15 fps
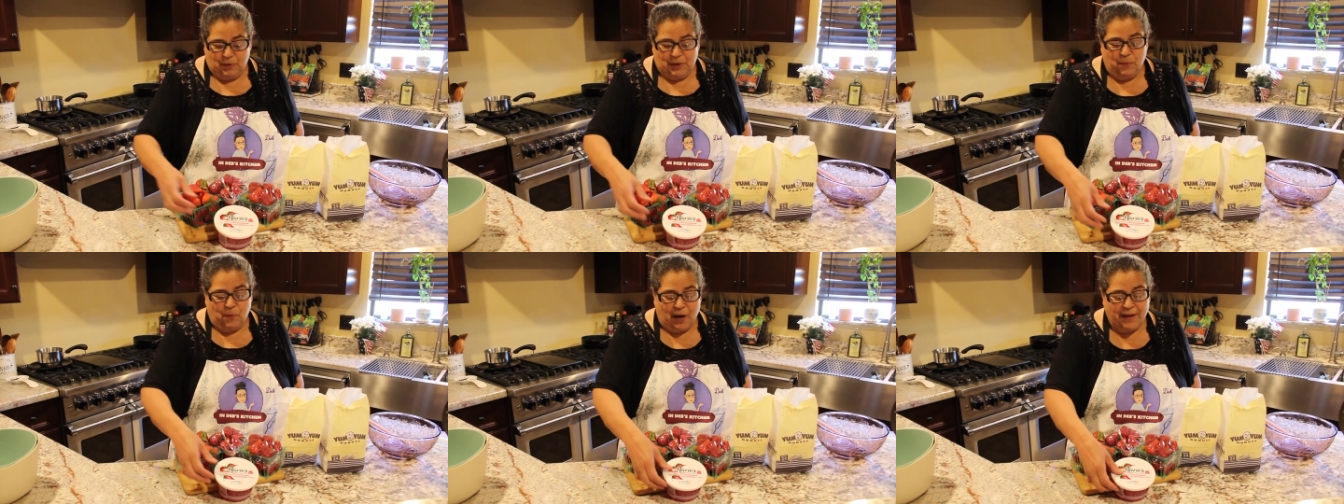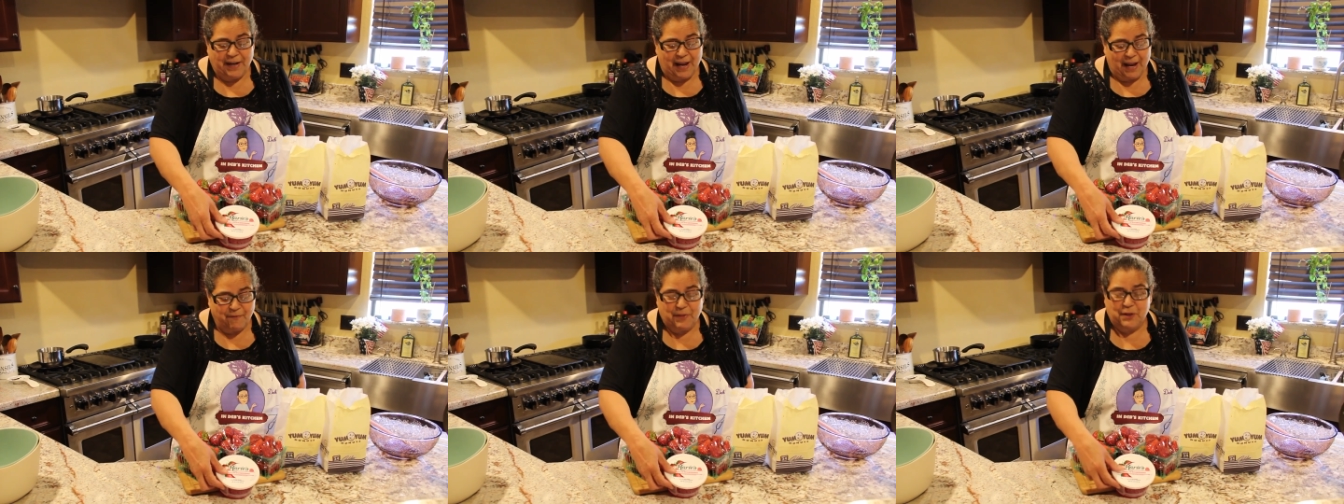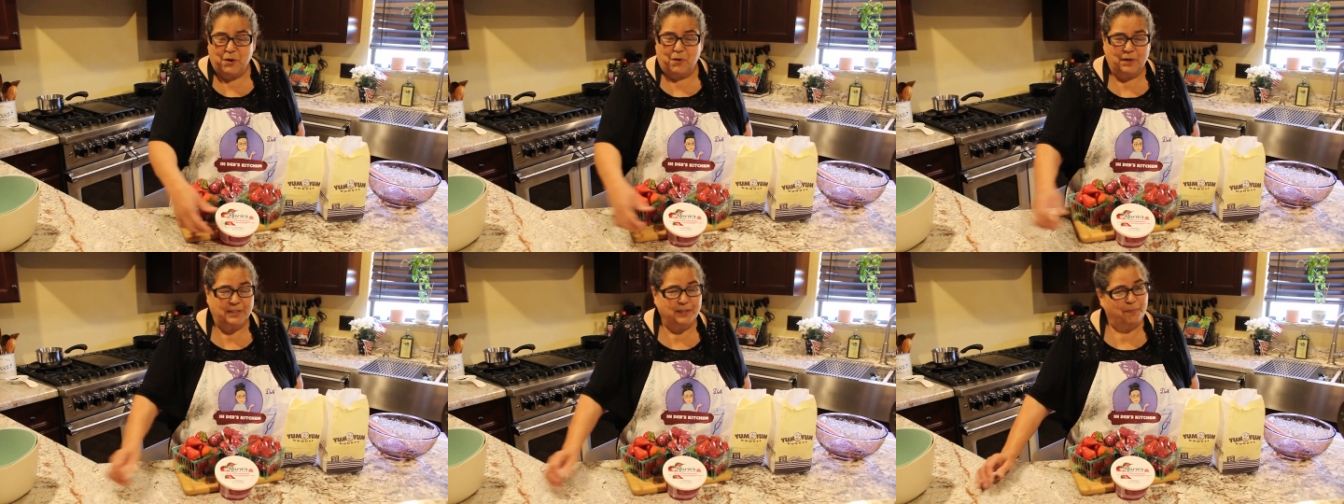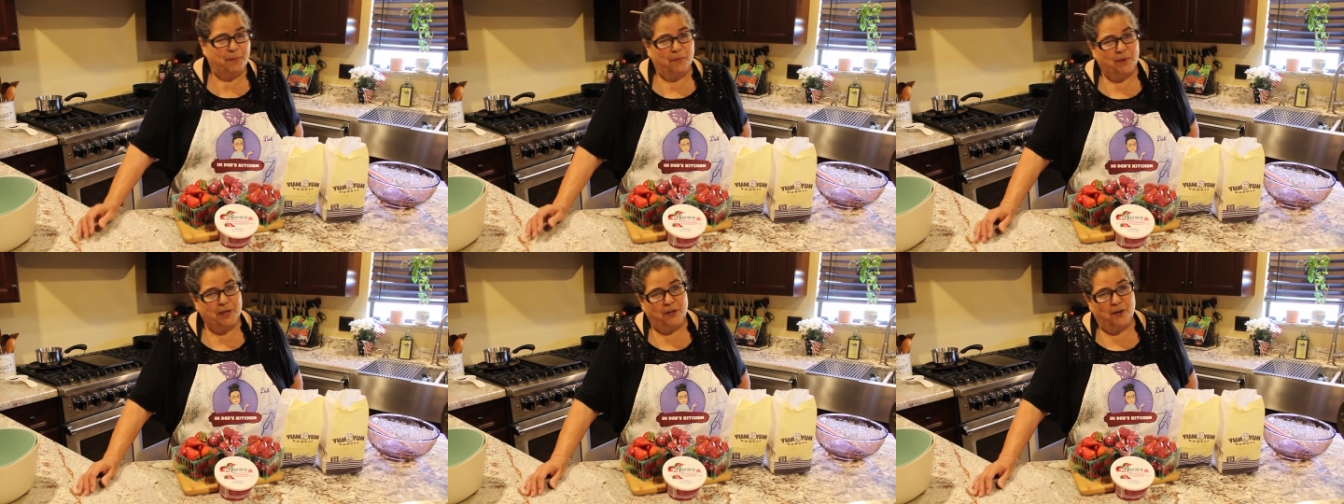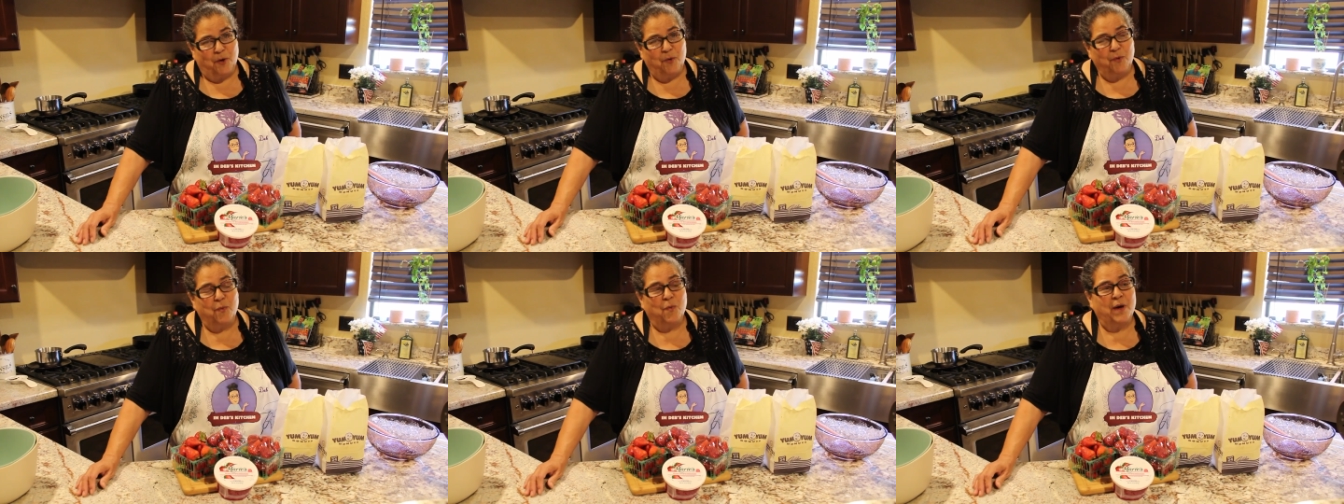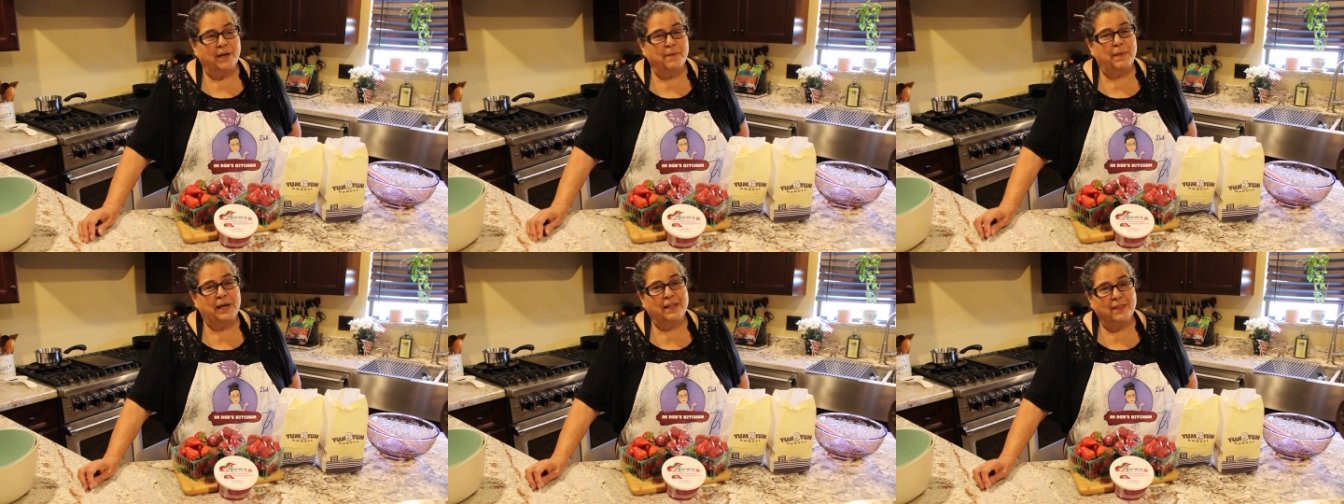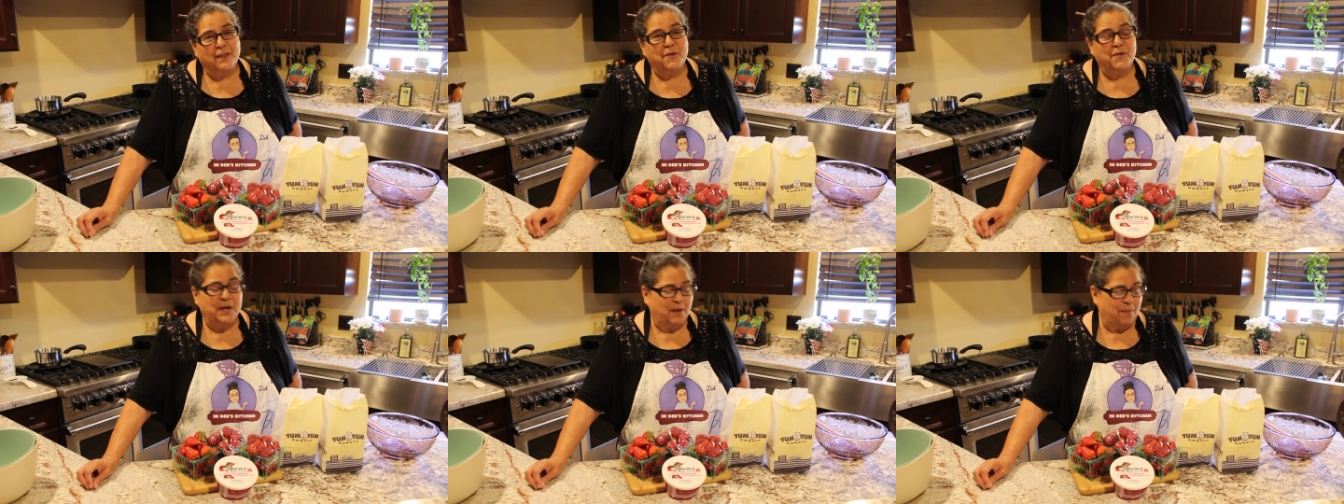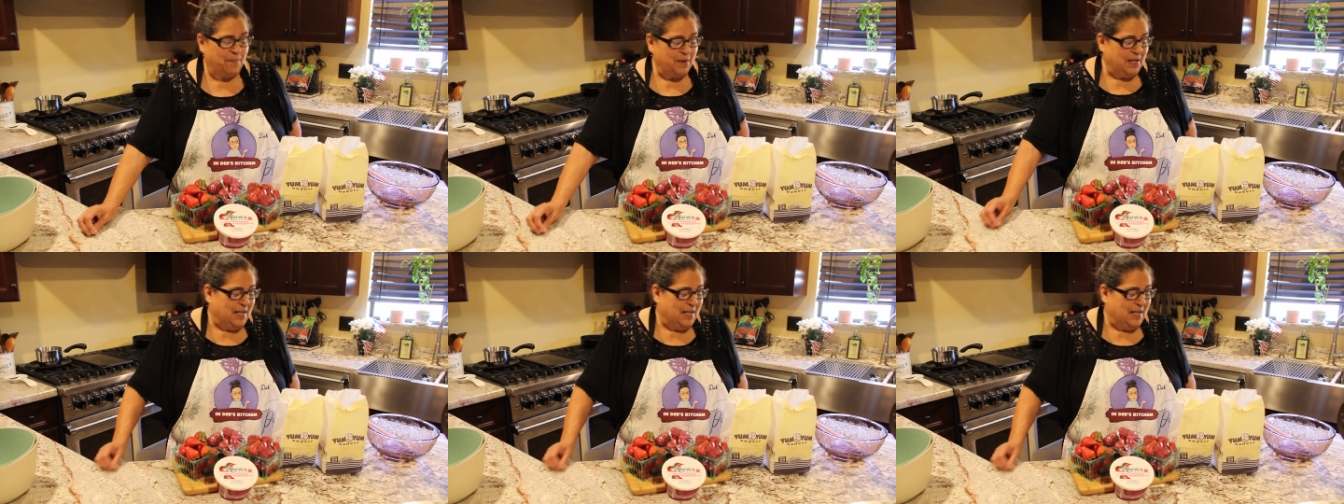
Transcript: want to have the donuts, but we don't want to make the trip.